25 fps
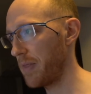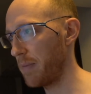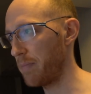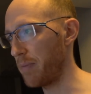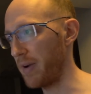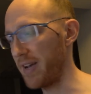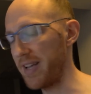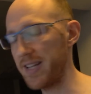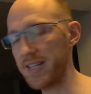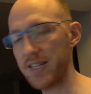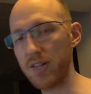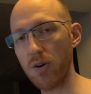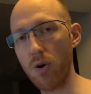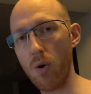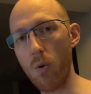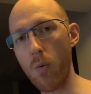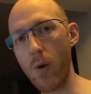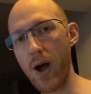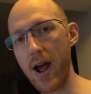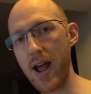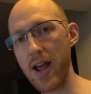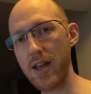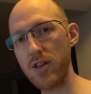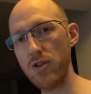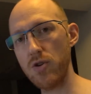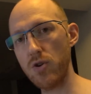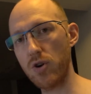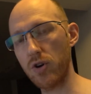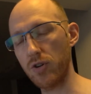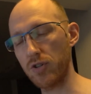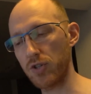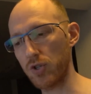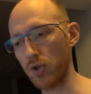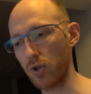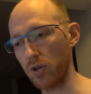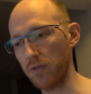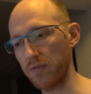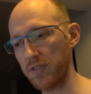But is there a way you
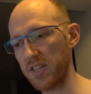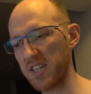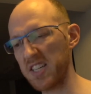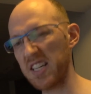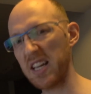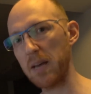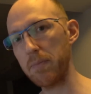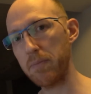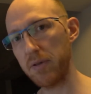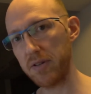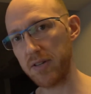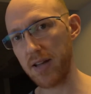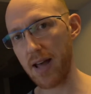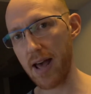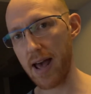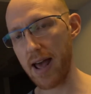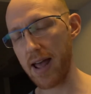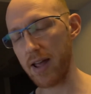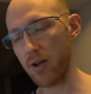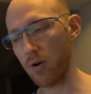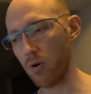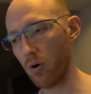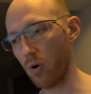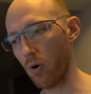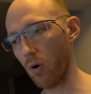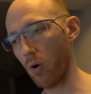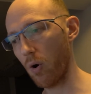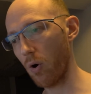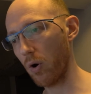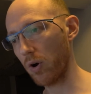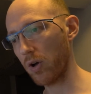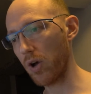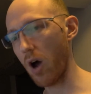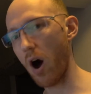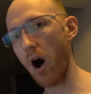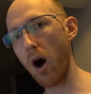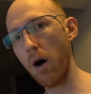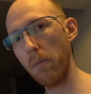could sort of skip a day or
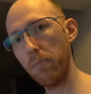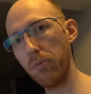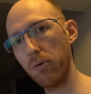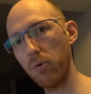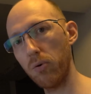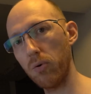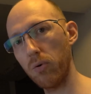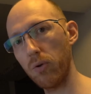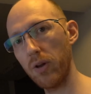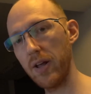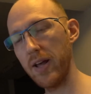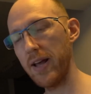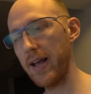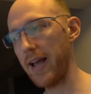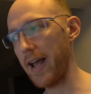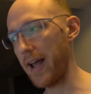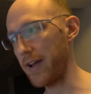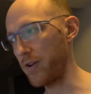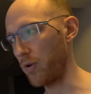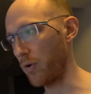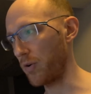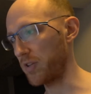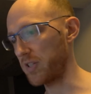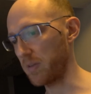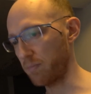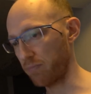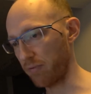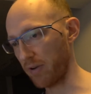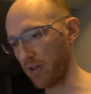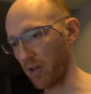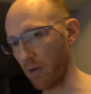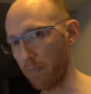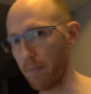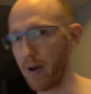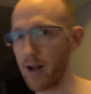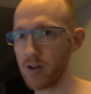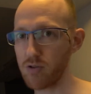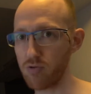carpool in order to bring
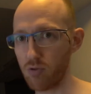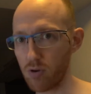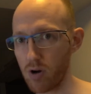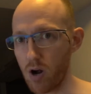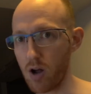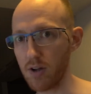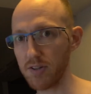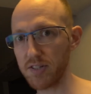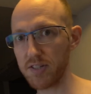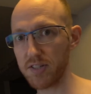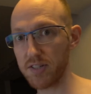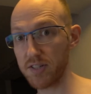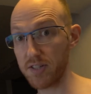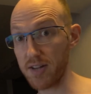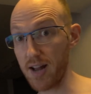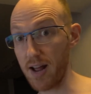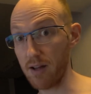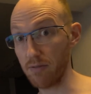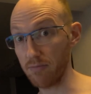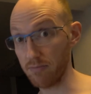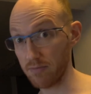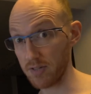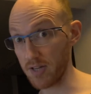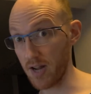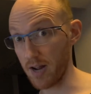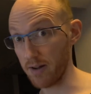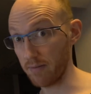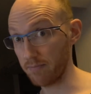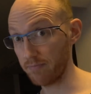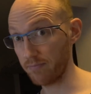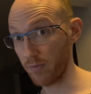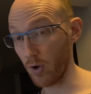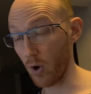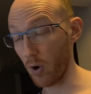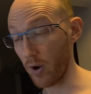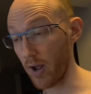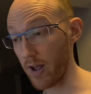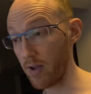your petrol costs down, say,
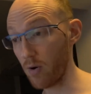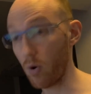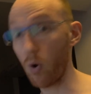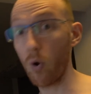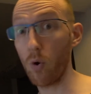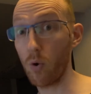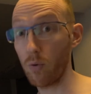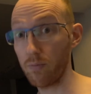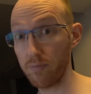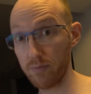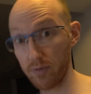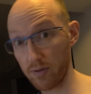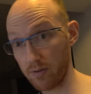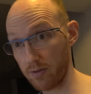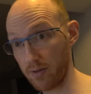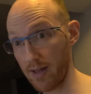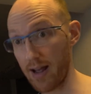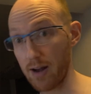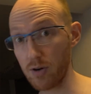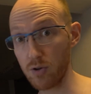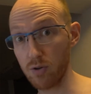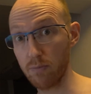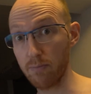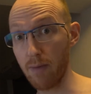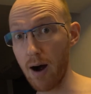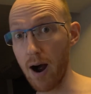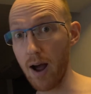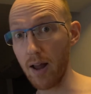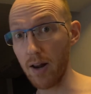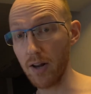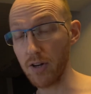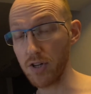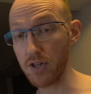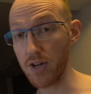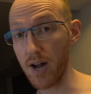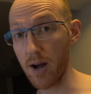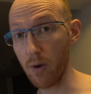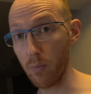okay? Or the actual
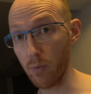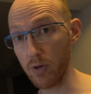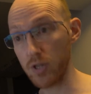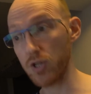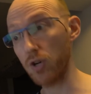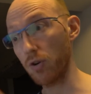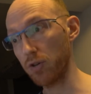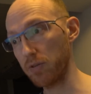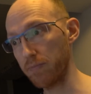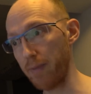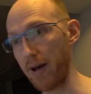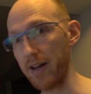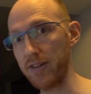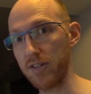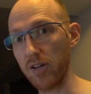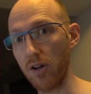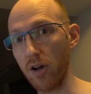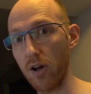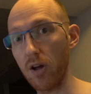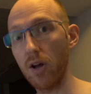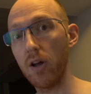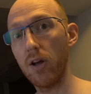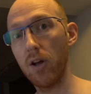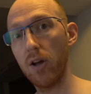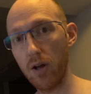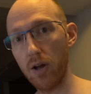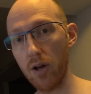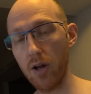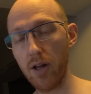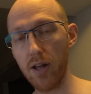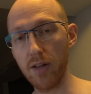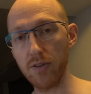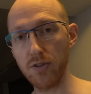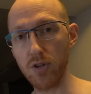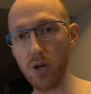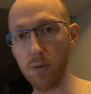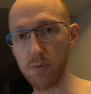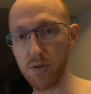mileage down, which looks better
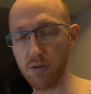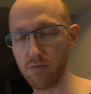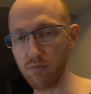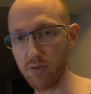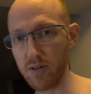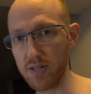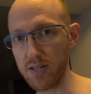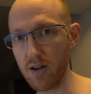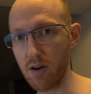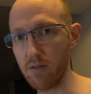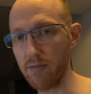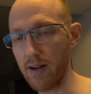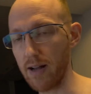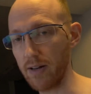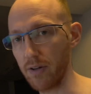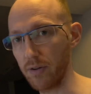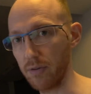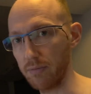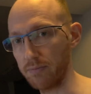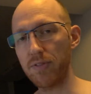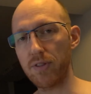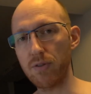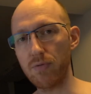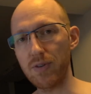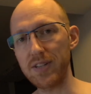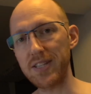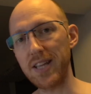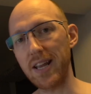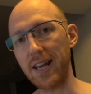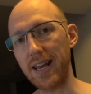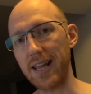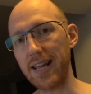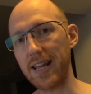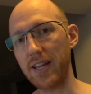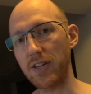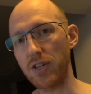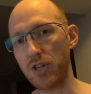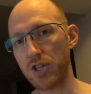in terms of resale value. There is a
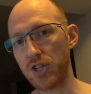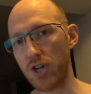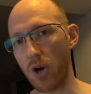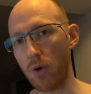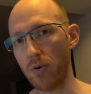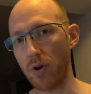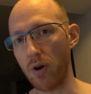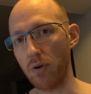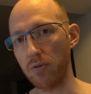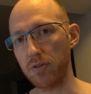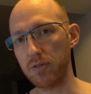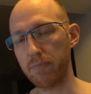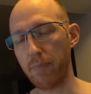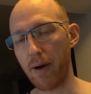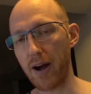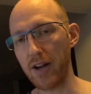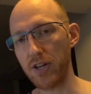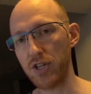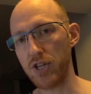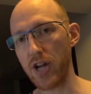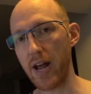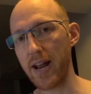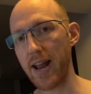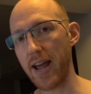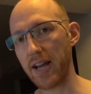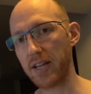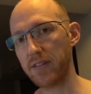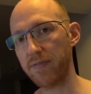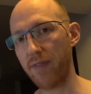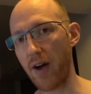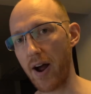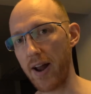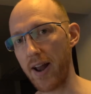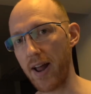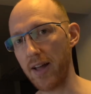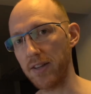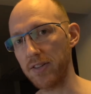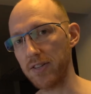link in the show notes by Gen X
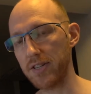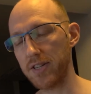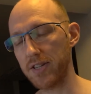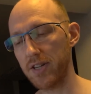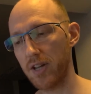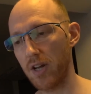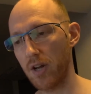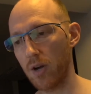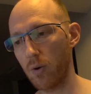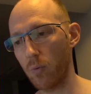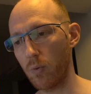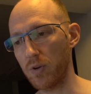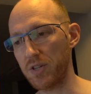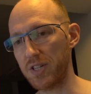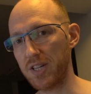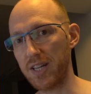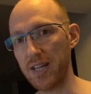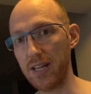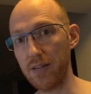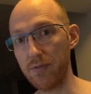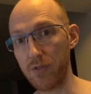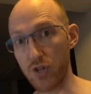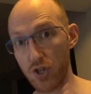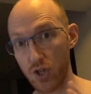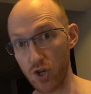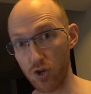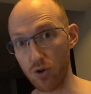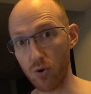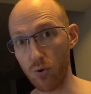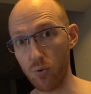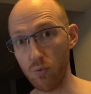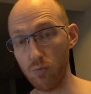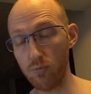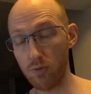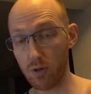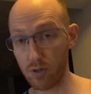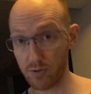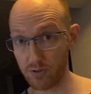Finance, which gives
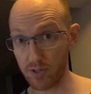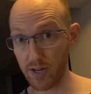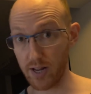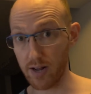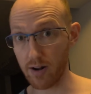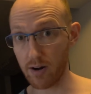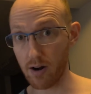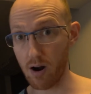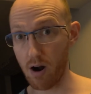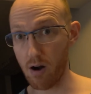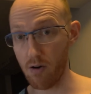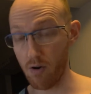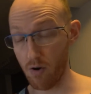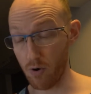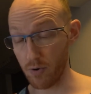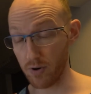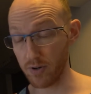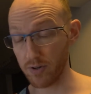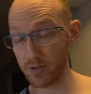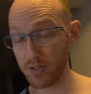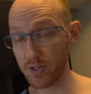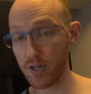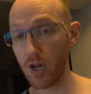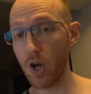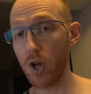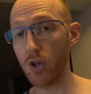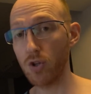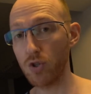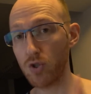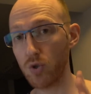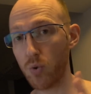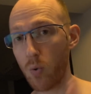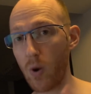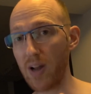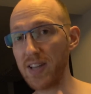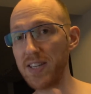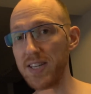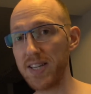you, dear car owners,
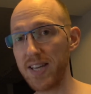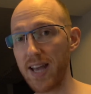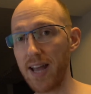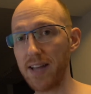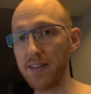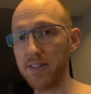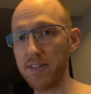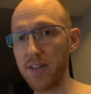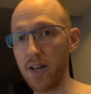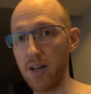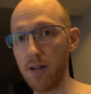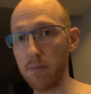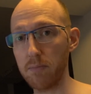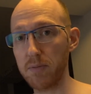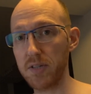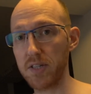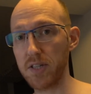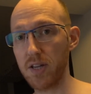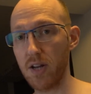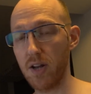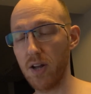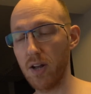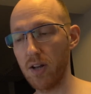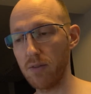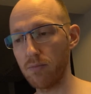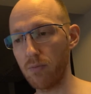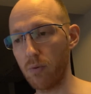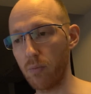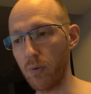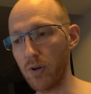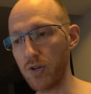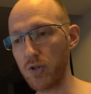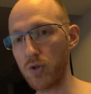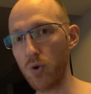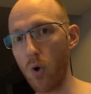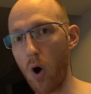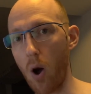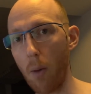28 tips with
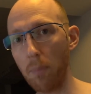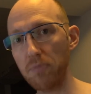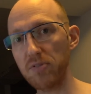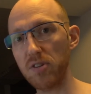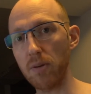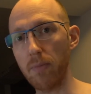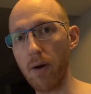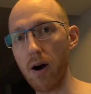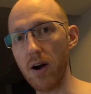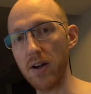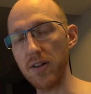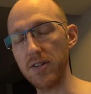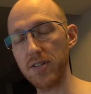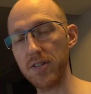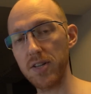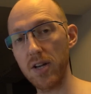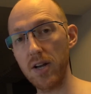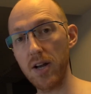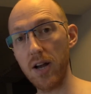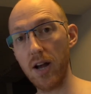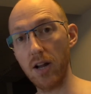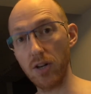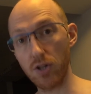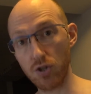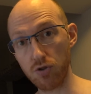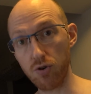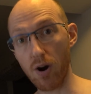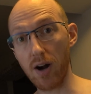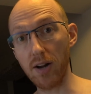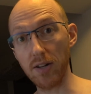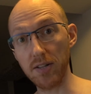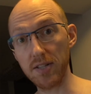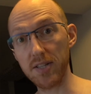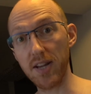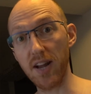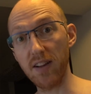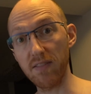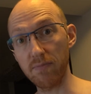which to optimize and try
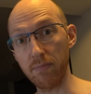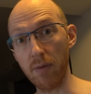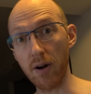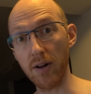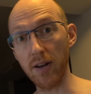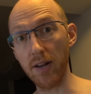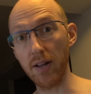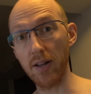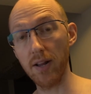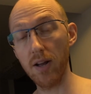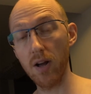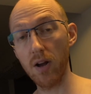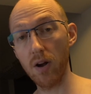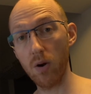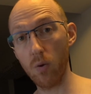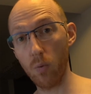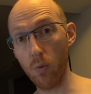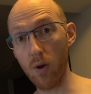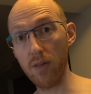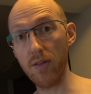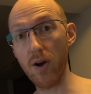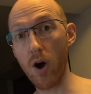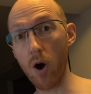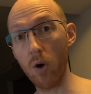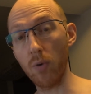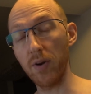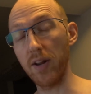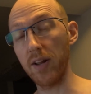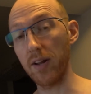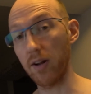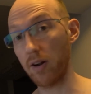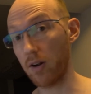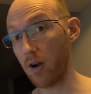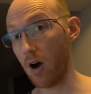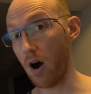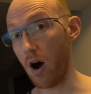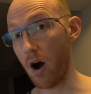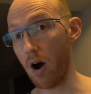and save money with owning
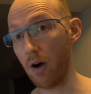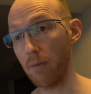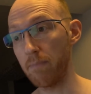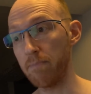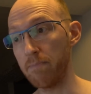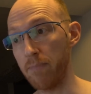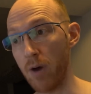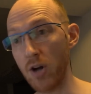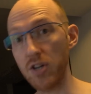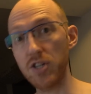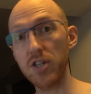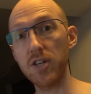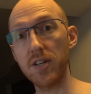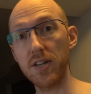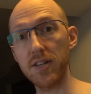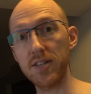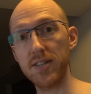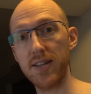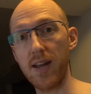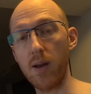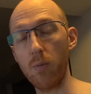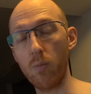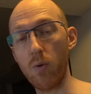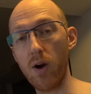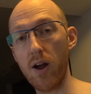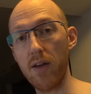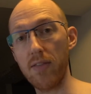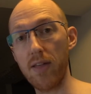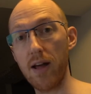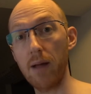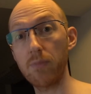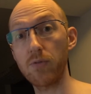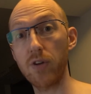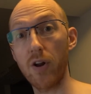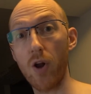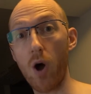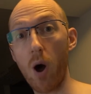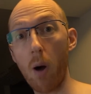a car. Much in the same way that
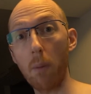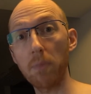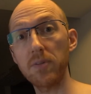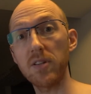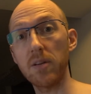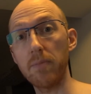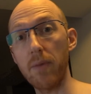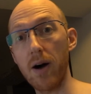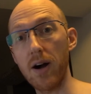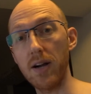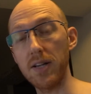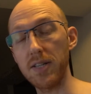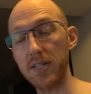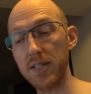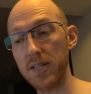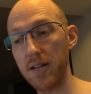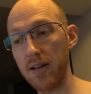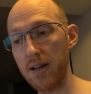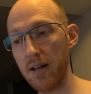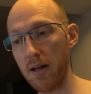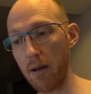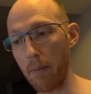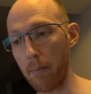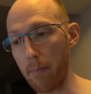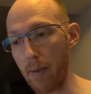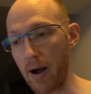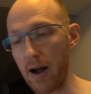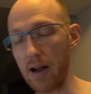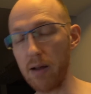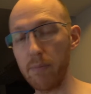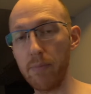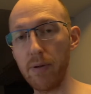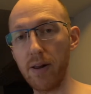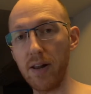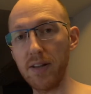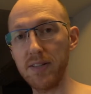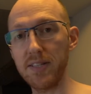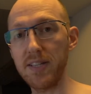I'm trying to optimize my
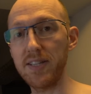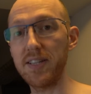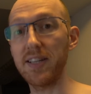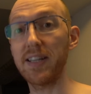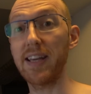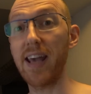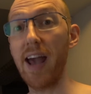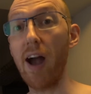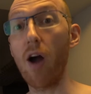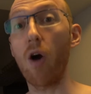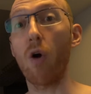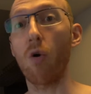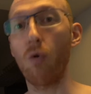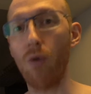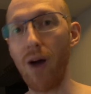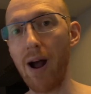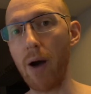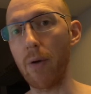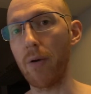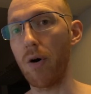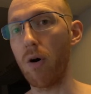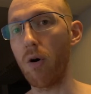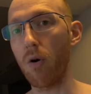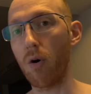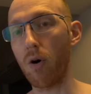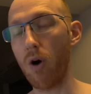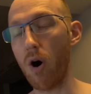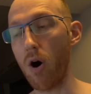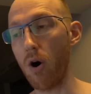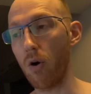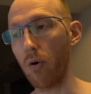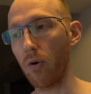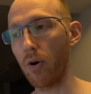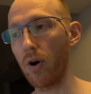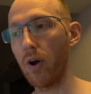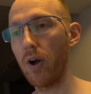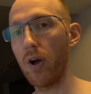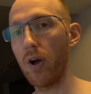ability to get around Hong Kong